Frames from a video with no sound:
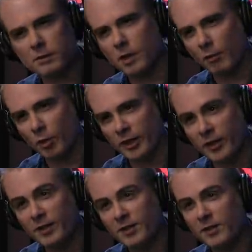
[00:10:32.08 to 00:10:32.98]
covering
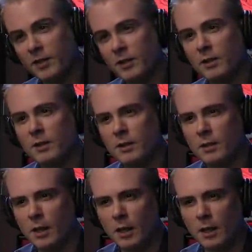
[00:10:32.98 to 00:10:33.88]
this.
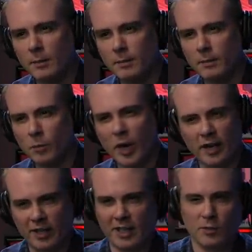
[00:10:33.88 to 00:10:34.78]
We're not
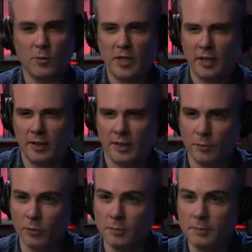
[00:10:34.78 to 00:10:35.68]
going to get to the end. I
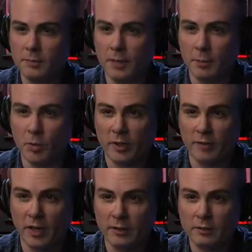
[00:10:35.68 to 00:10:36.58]
will make a point of
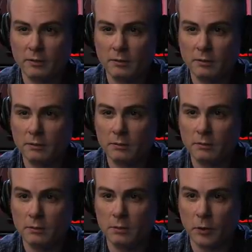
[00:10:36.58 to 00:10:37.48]
not
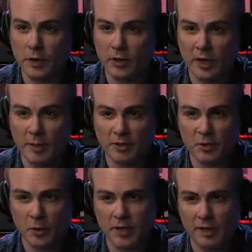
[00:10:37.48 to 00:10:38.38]
triggering any major
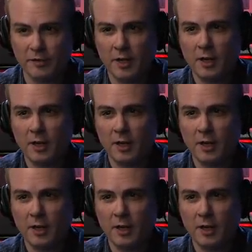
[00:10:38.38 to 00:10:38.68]
story stuff.